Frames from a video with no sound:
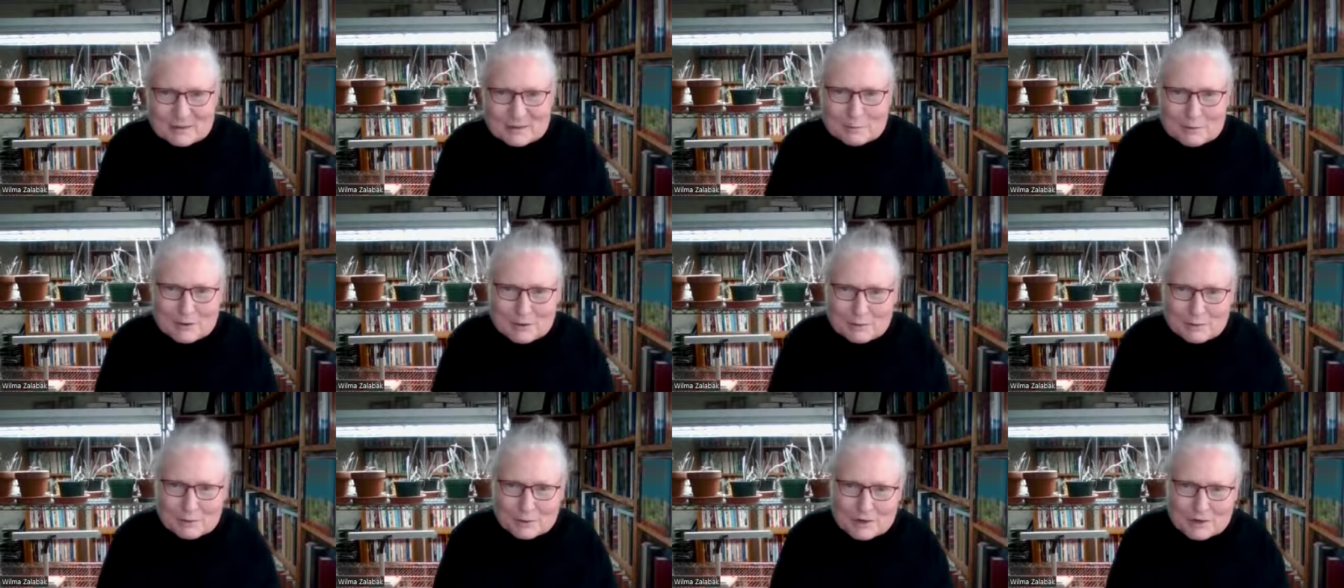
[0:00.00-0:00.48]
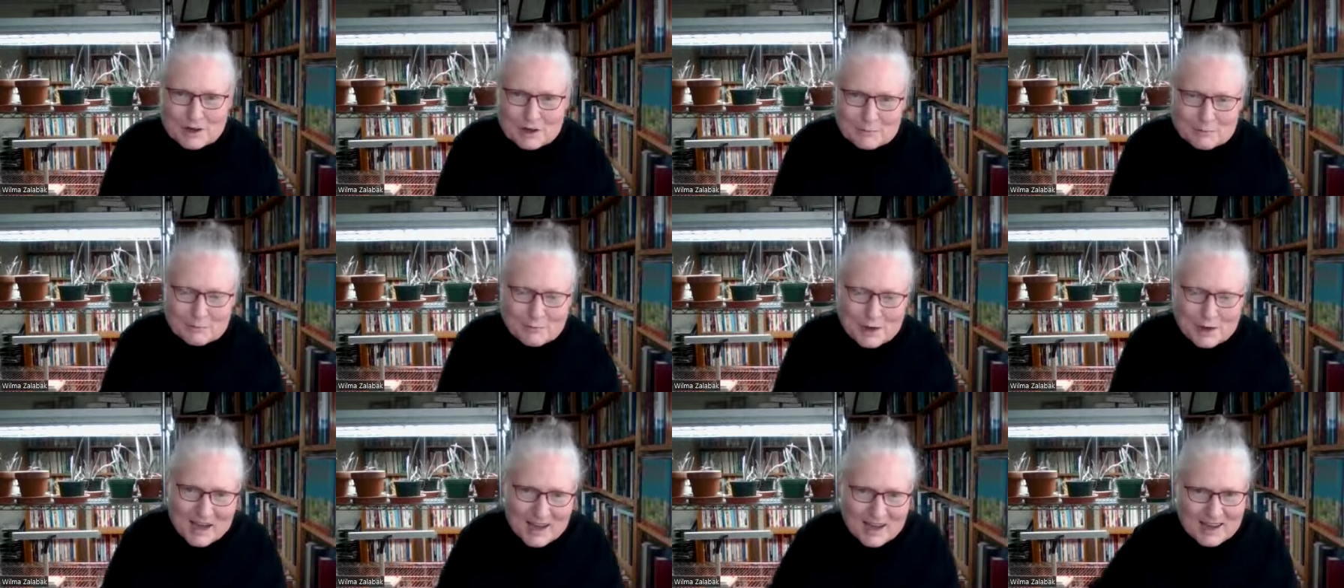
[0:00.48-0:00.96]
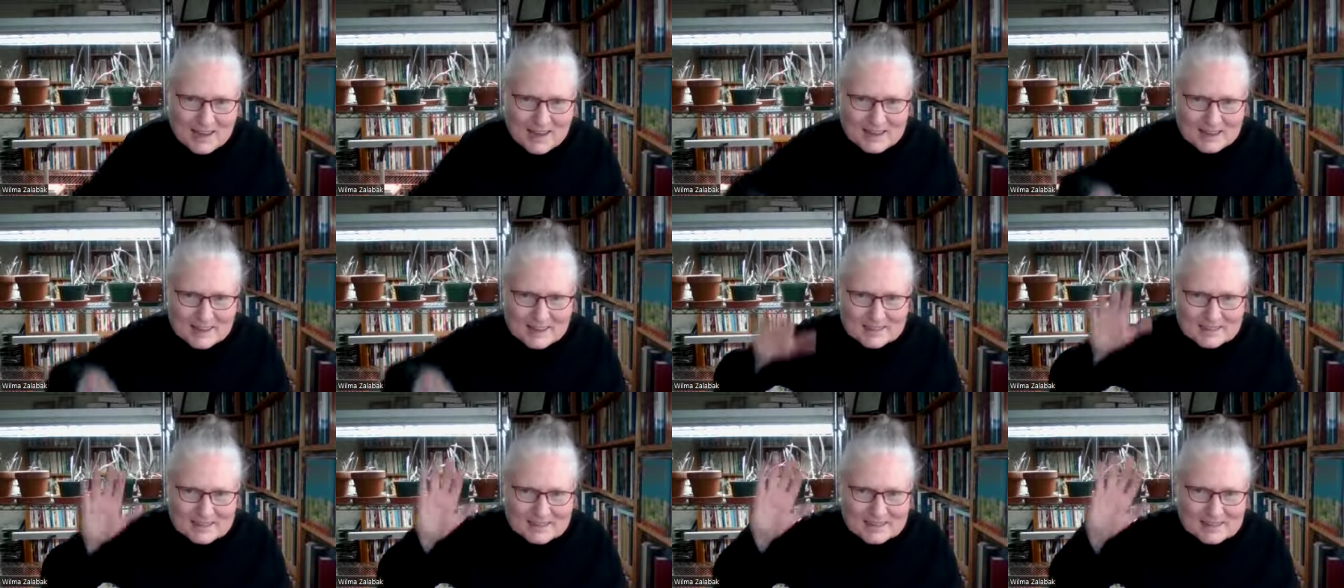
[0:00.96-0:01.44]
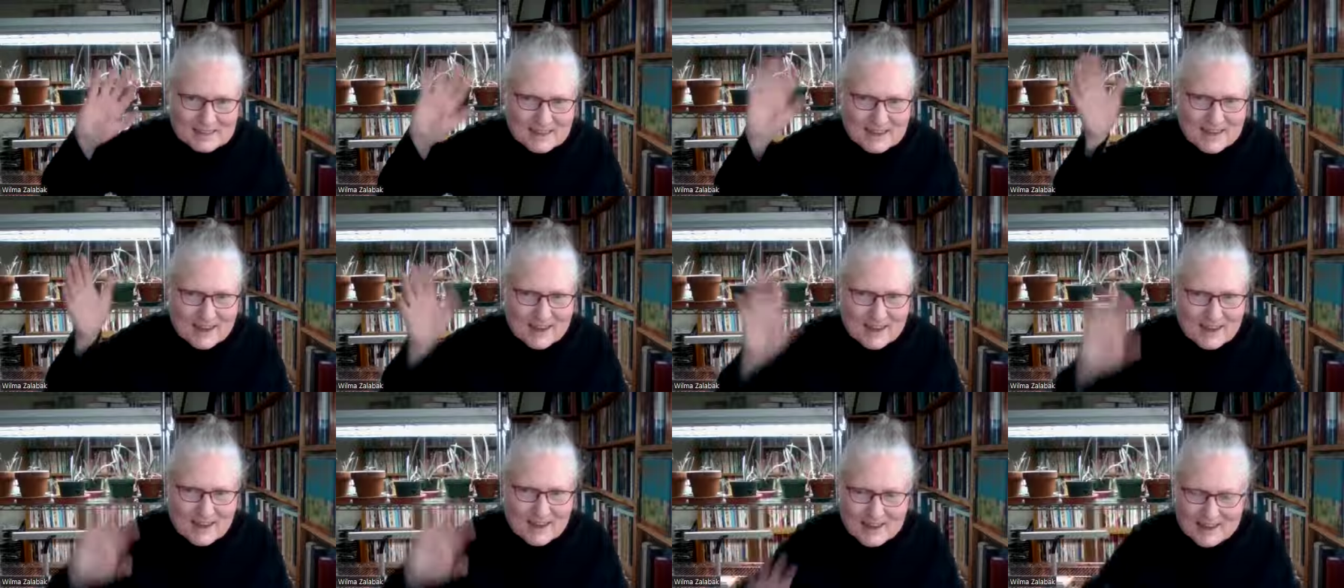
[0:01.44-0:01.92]
People come by and say
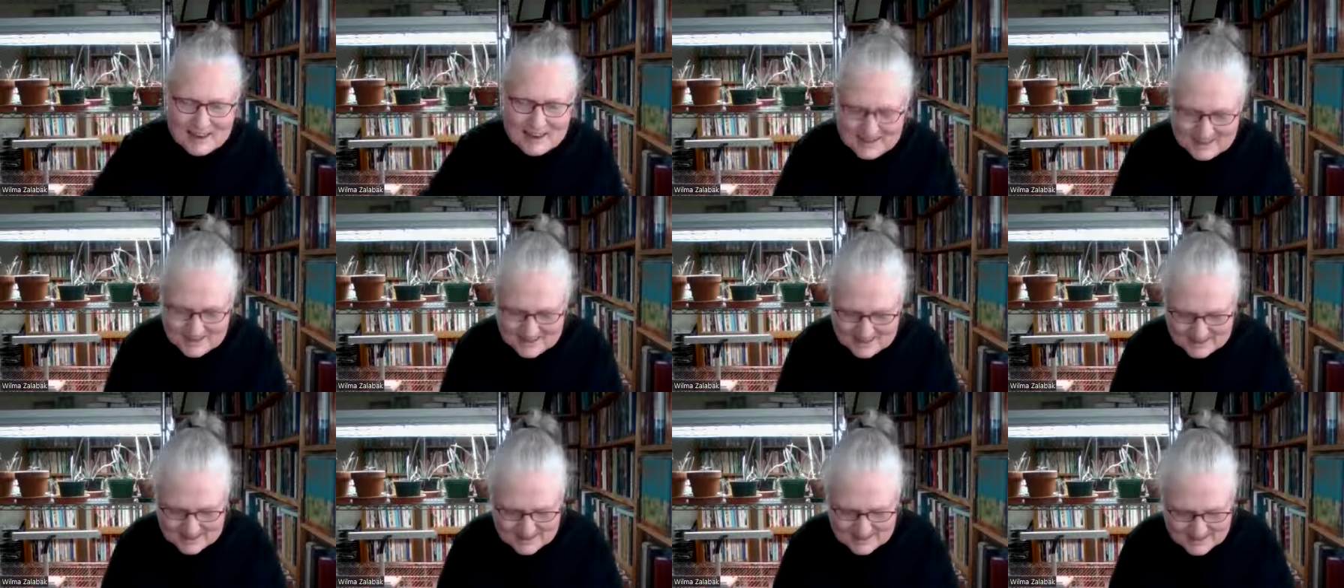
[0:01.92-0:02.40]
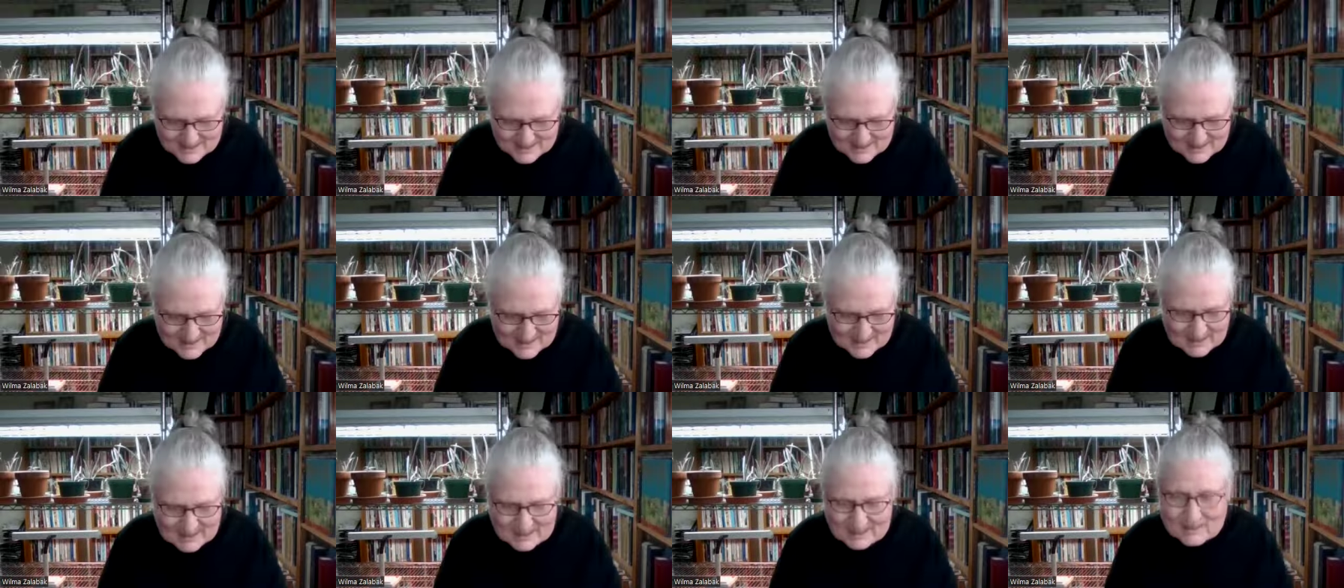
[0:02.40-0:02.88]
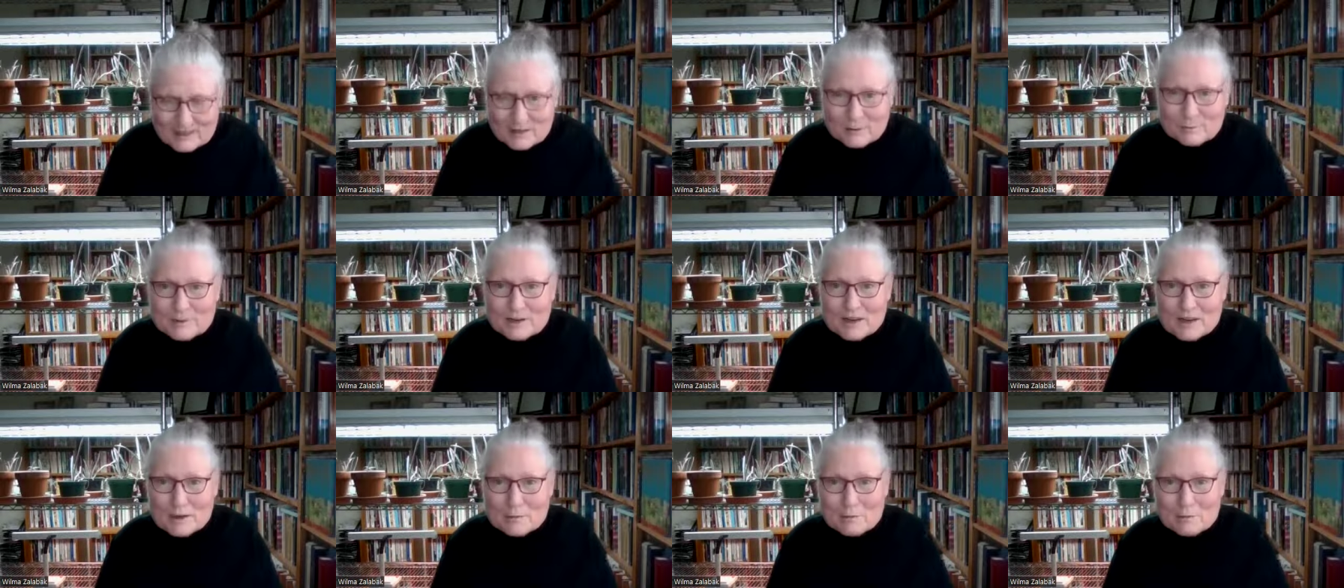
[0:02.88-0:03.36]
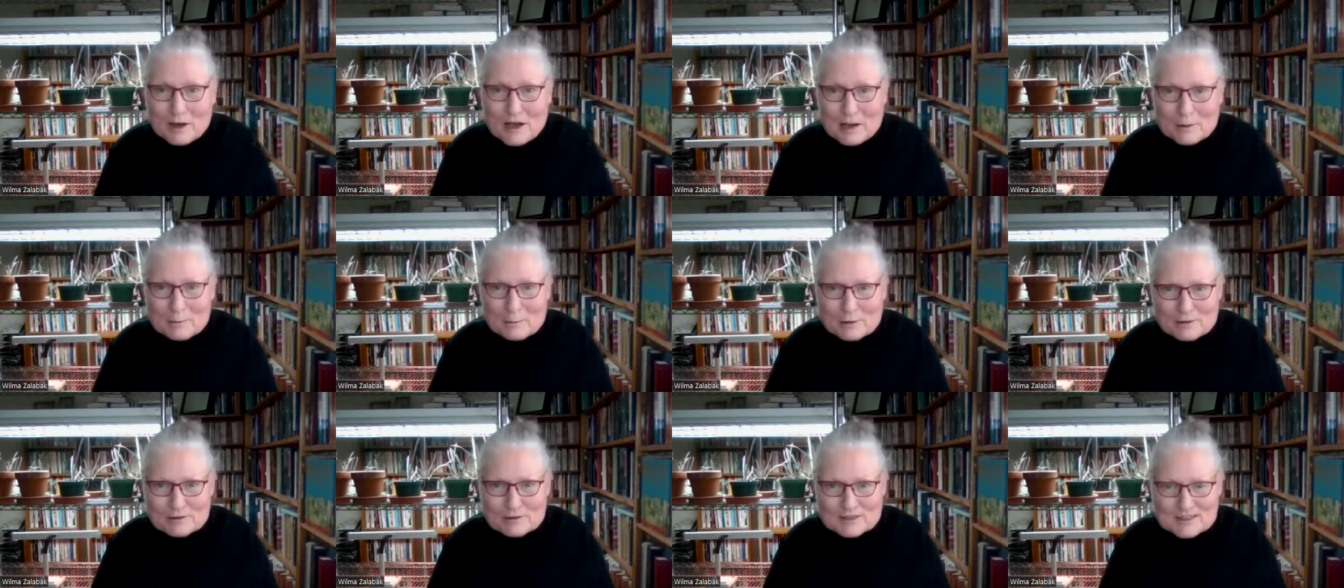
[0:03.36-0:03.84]
hi and come to get
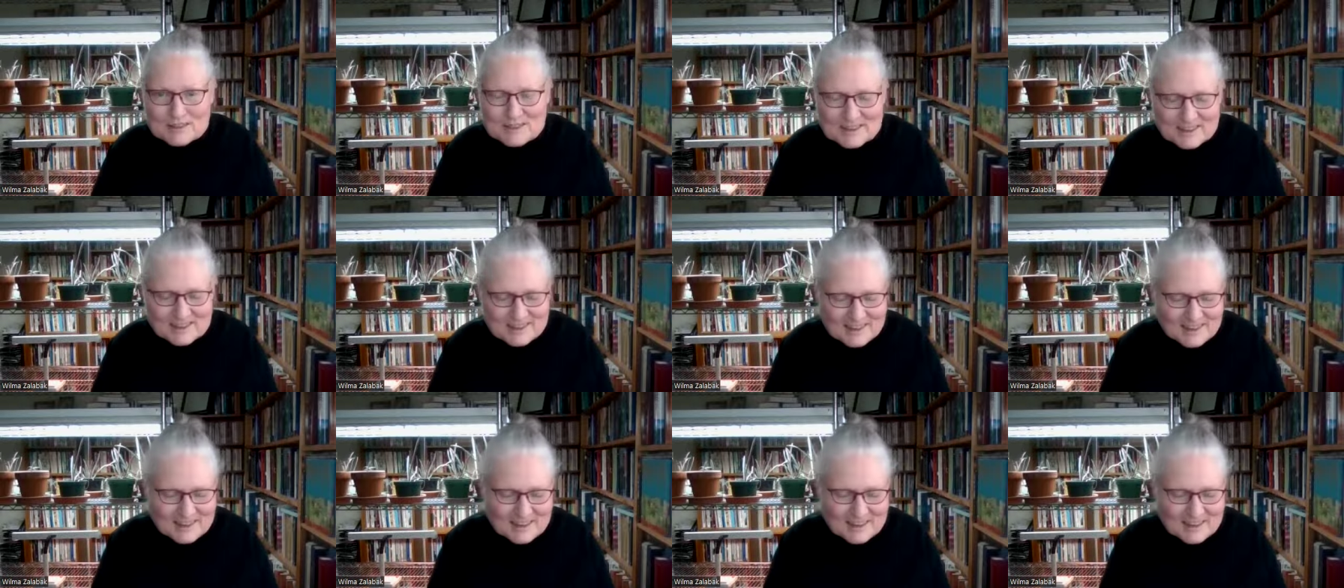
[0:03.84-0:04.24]
Bibles.